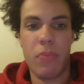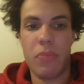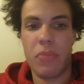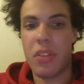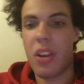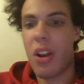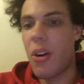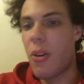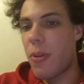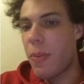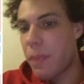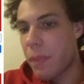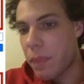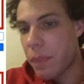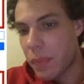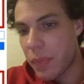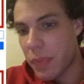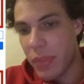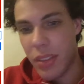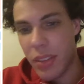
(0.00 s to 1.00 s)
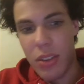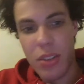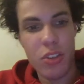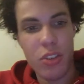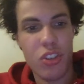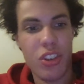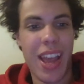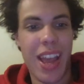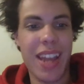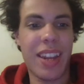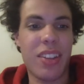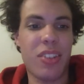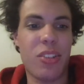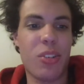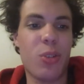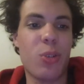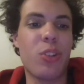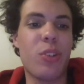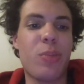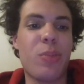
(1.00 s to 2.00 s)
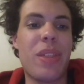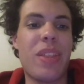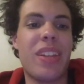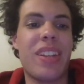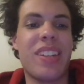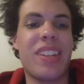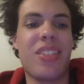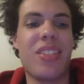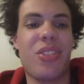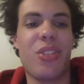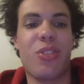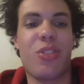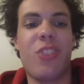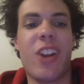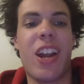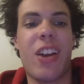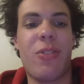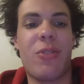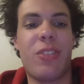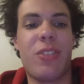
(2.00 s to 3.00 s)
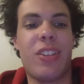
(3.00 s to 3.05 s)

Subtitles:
Oh, the chat has told me that it is The Crown.